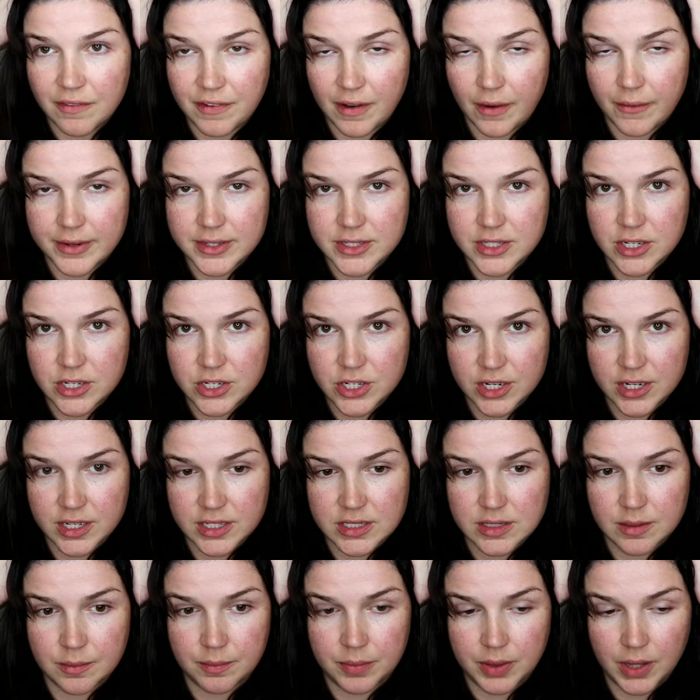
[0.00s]
if I was to
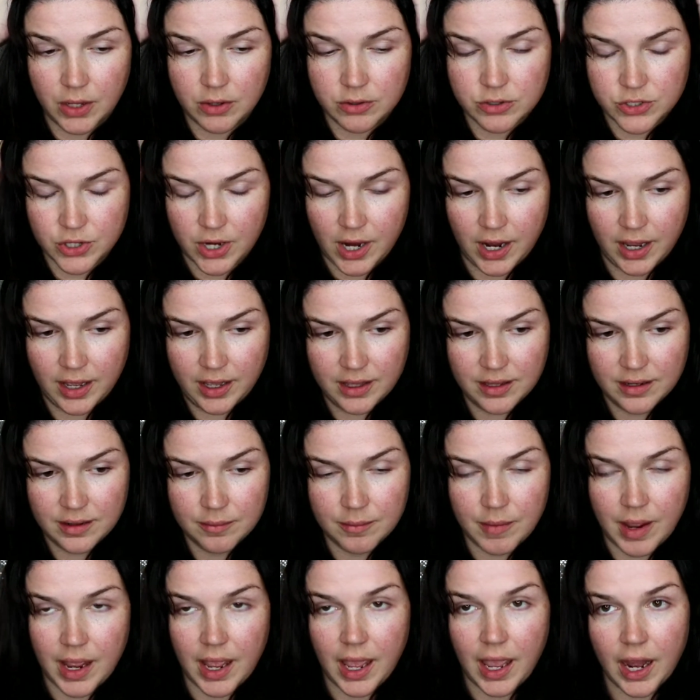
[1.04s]
just blow dry
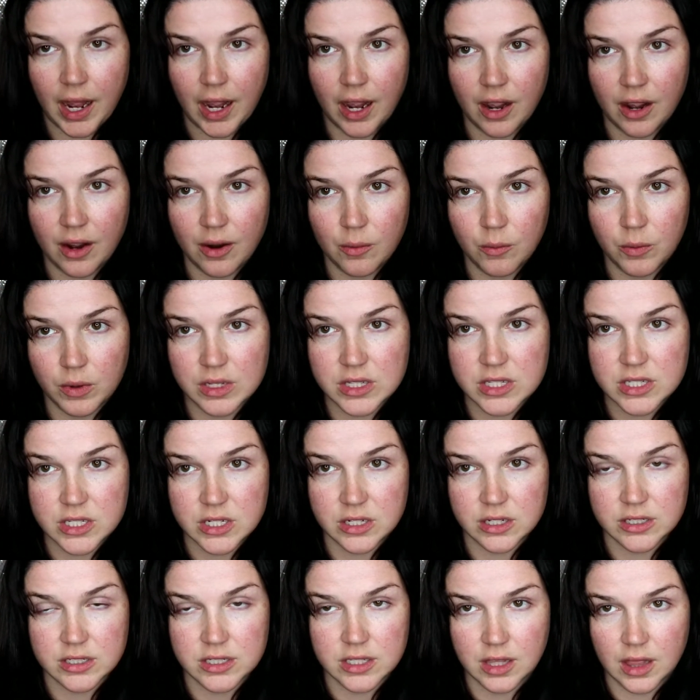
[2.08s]
it, my hair would
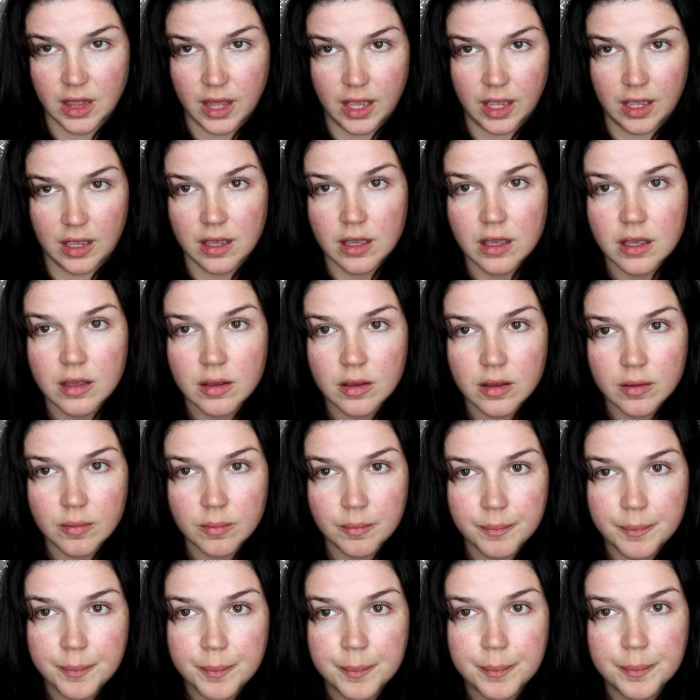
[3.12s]
seriously like
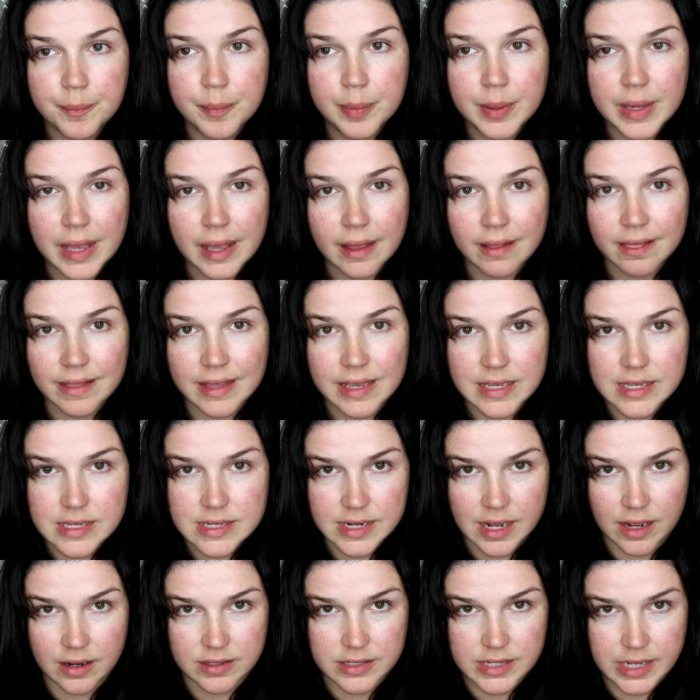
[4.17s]
be at
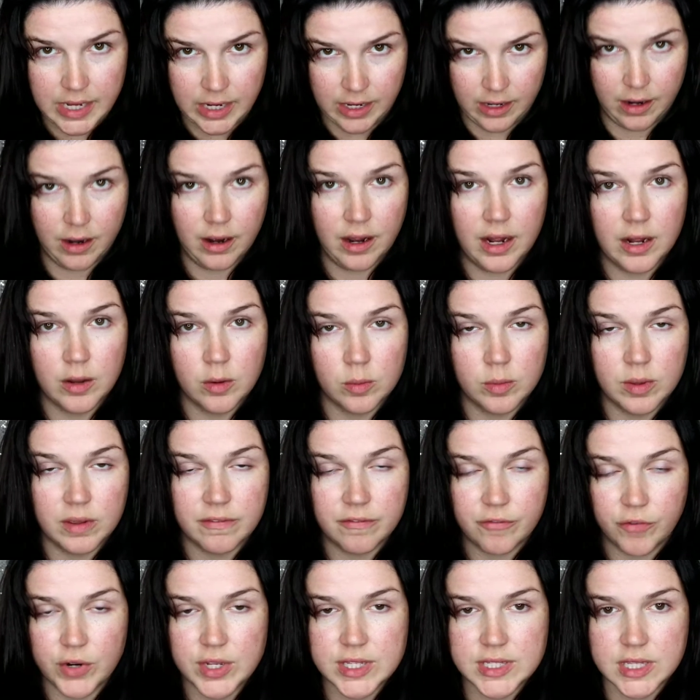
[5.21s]
least out to here and it would
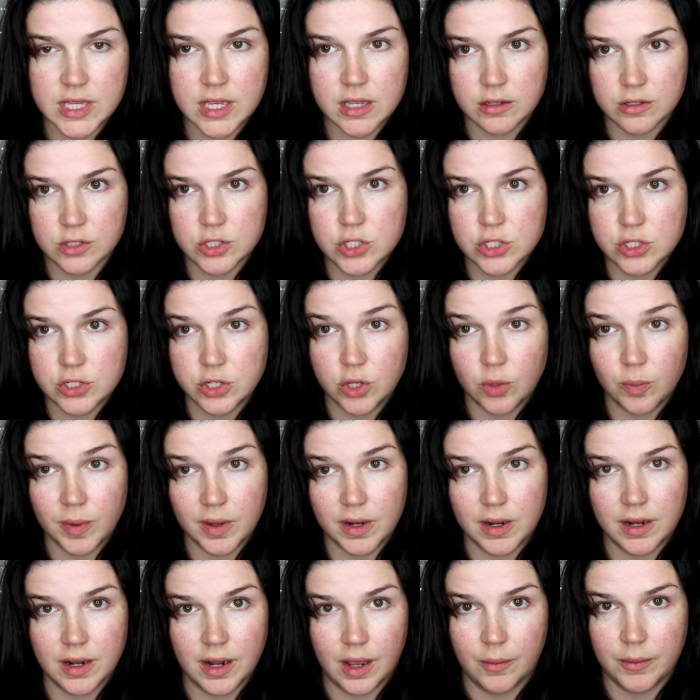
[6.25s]
be frizzy and
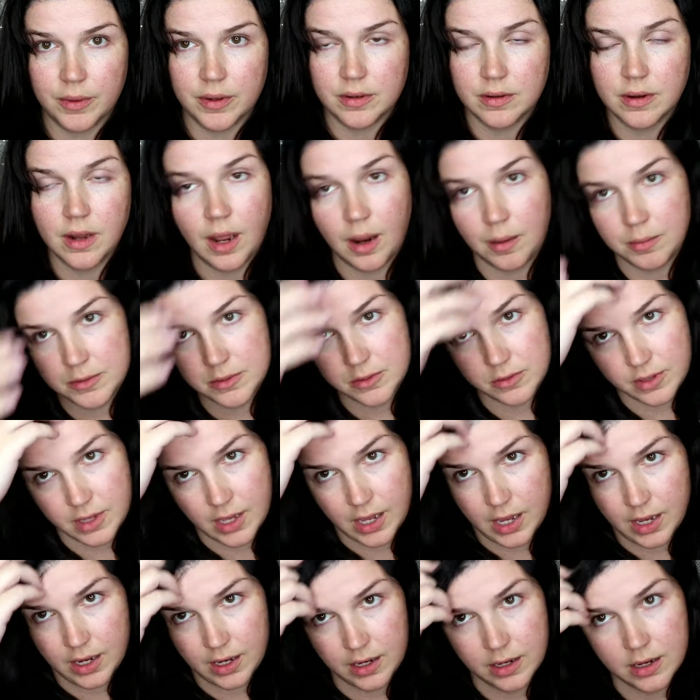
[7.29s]
stupid and I would
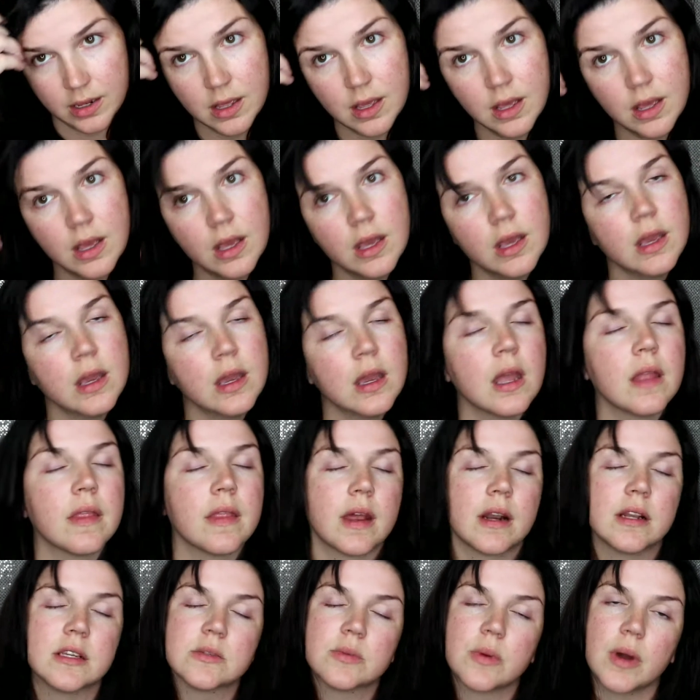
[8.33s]
absolutely hate it.
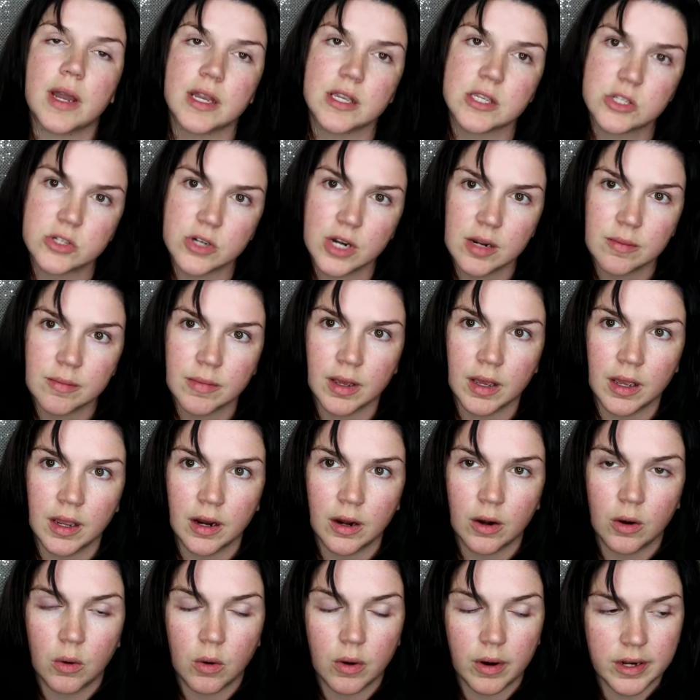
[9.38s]
And that is why I straighten my
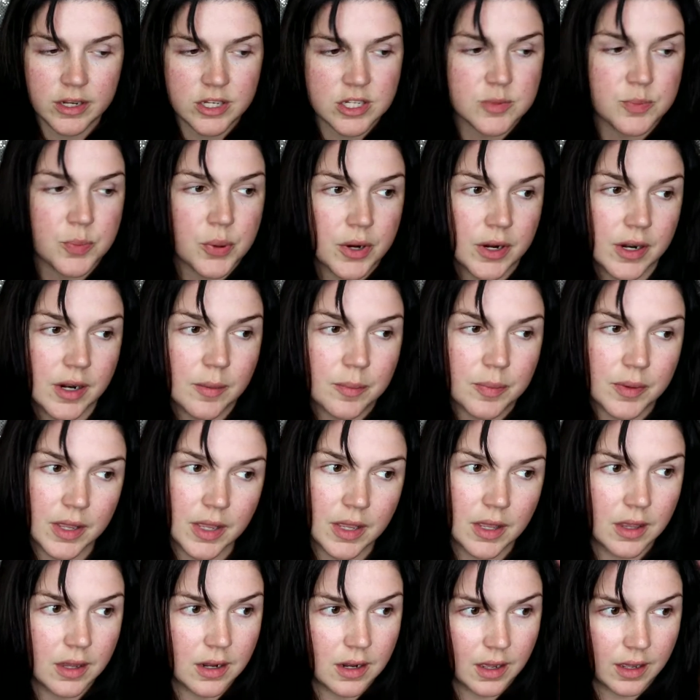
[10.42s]
hair or I just put it
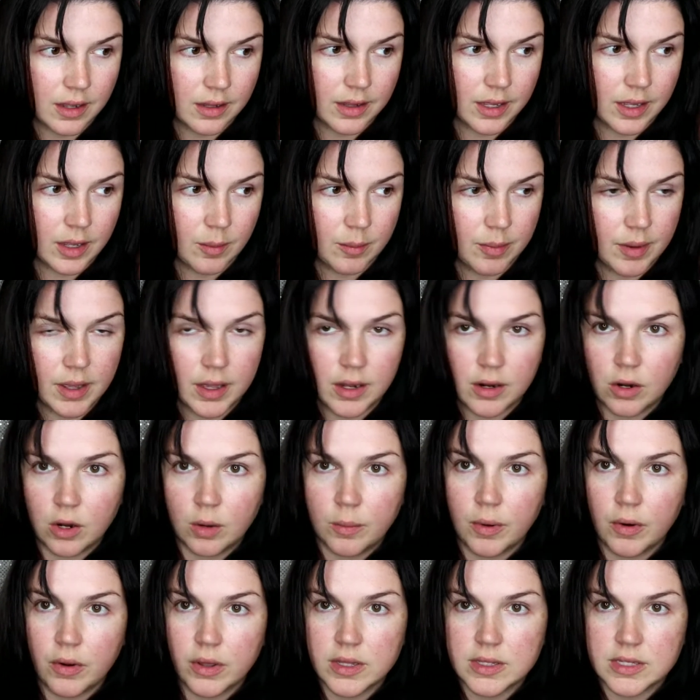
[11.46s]
up in a, like a
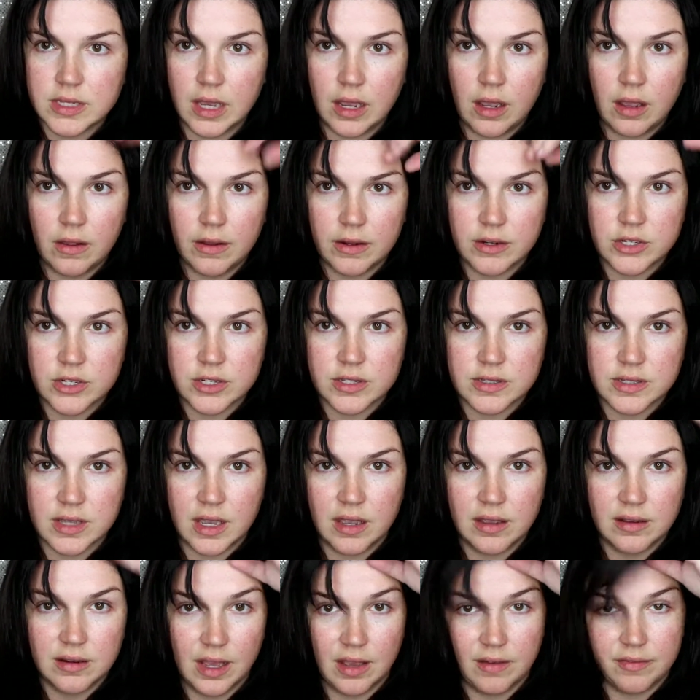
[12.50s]
bun or a ponytail and
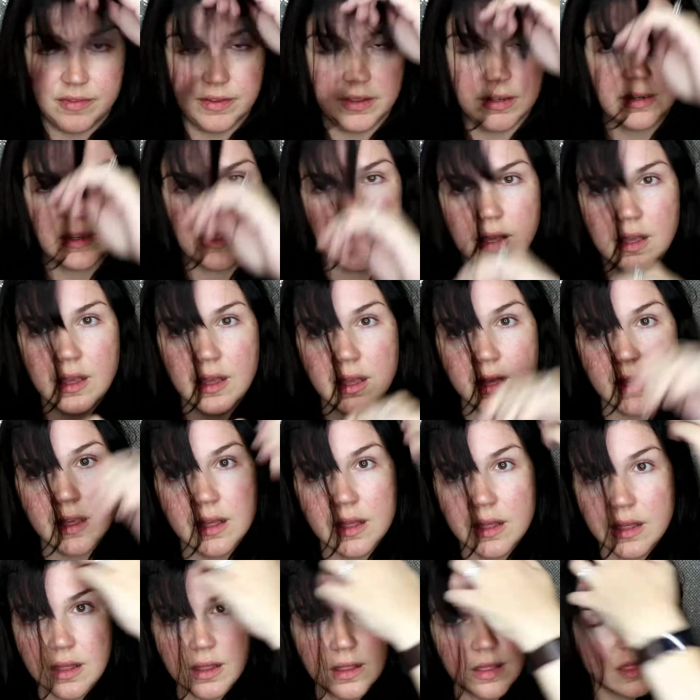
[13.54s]
just say F it.
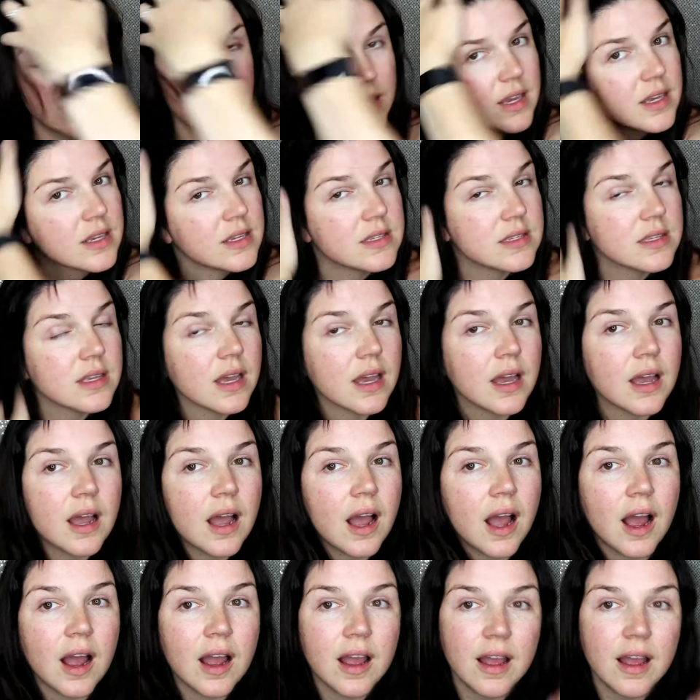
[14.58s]
This,